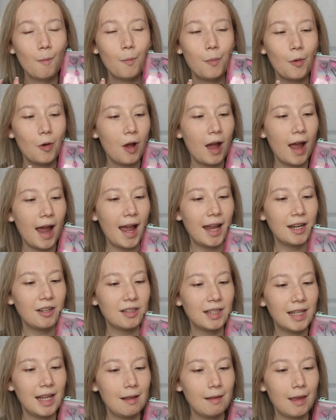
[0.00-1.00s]
but I
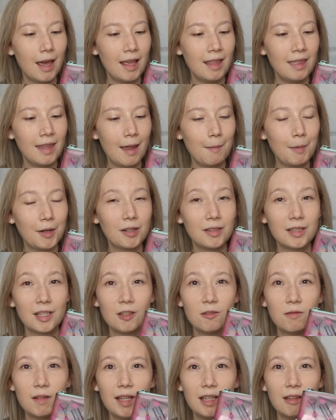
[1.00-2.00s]
just keep that in there because
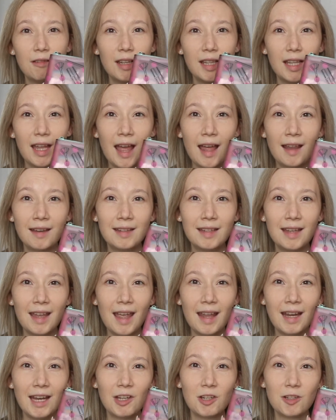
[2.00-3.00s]
it's really, really handy
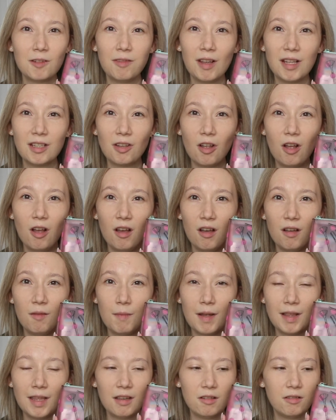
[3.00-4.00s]
and it just fits all
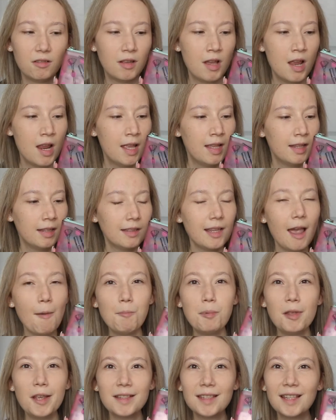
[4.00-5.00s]
my little
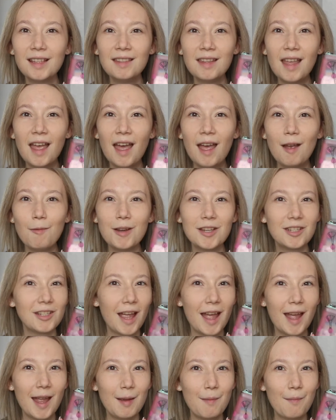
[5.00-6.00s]
tablets in there, which
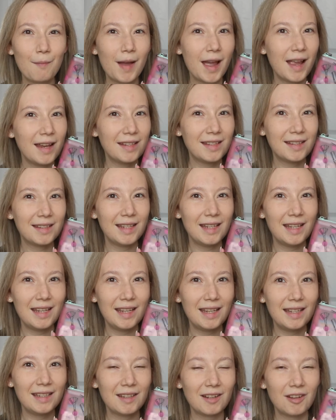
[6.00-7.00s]
I might
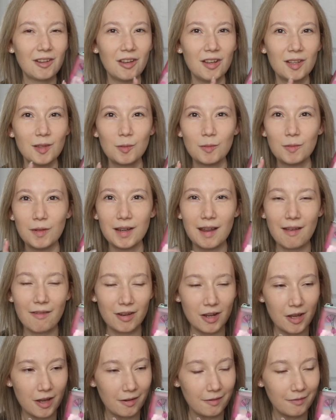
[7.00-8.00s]
need because we
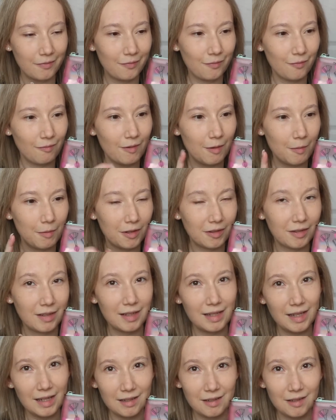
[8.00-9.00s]
never know when we're going
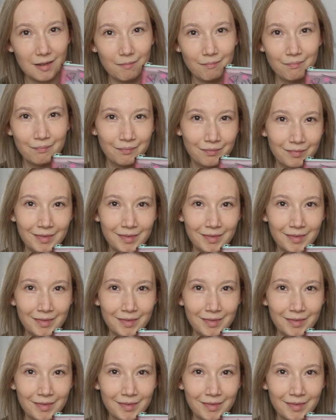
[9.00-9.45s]
to need them.